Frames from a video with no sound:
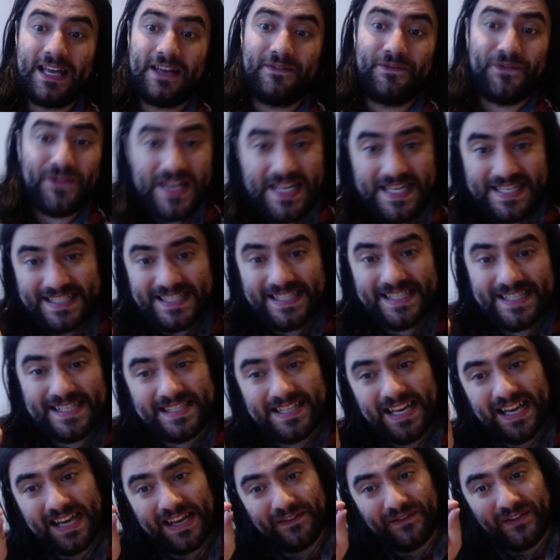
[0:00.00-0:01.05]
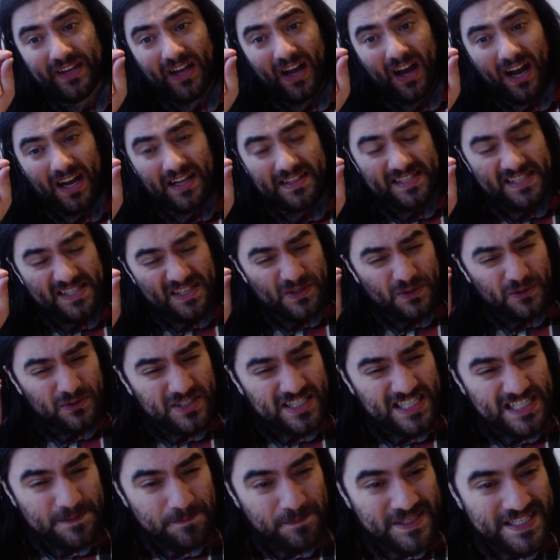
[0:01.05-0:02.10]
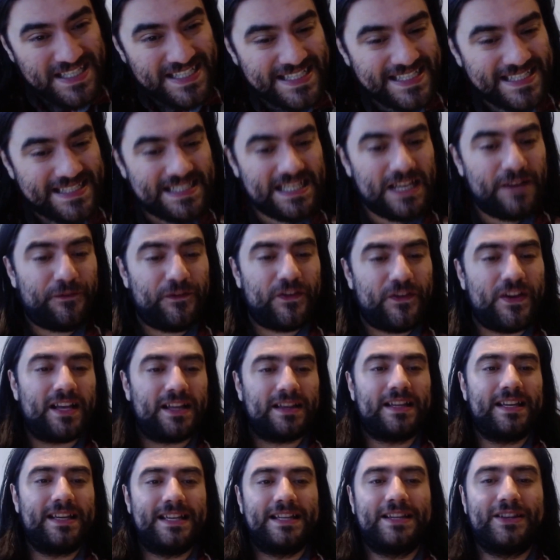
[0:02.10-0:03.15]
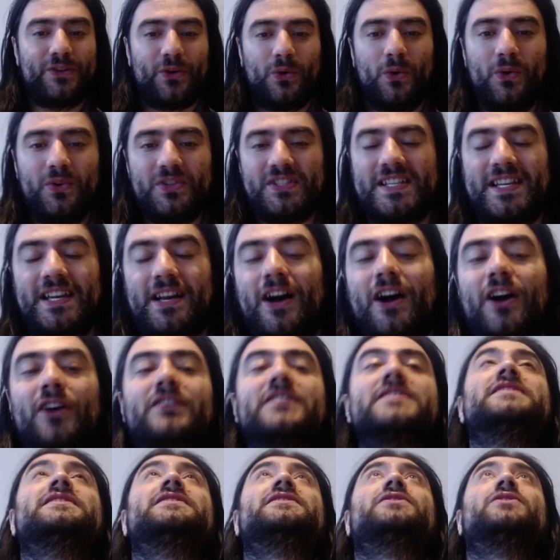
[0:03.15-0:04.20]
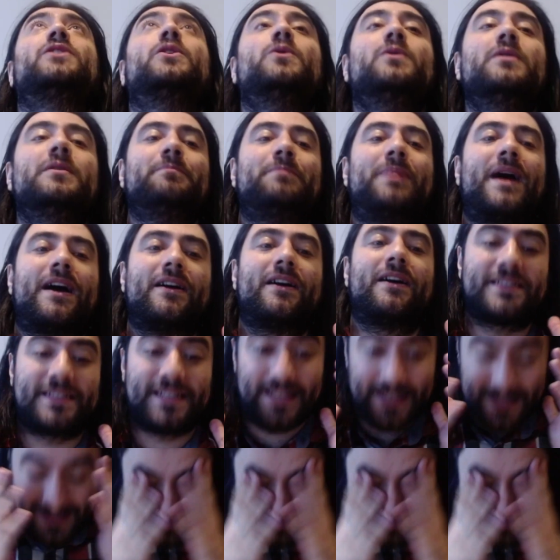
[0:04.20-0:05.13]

This is the article specifically endorsing her. It's so embarrassing.